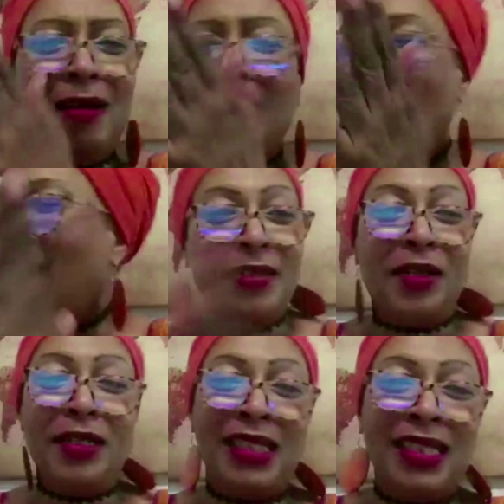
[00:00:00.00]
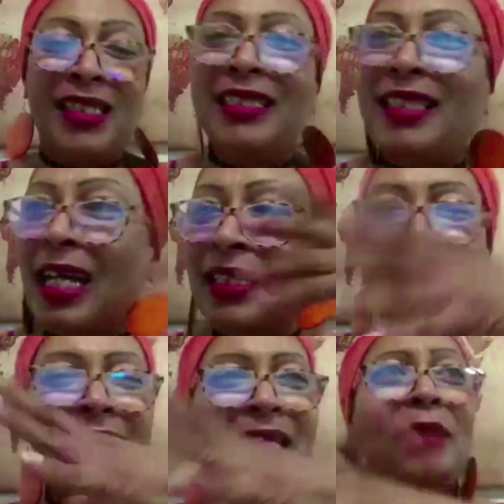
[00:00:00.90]
hell. The nurses and
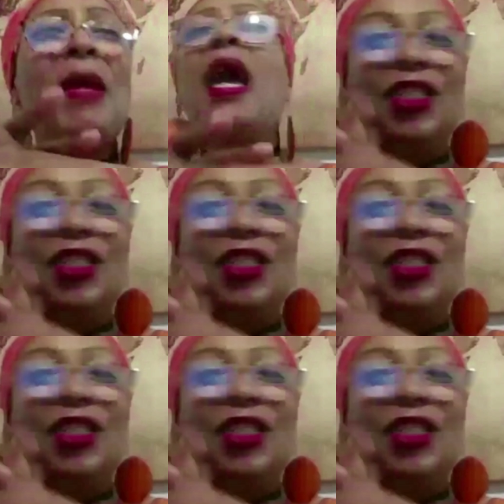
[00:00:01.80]
doctors came,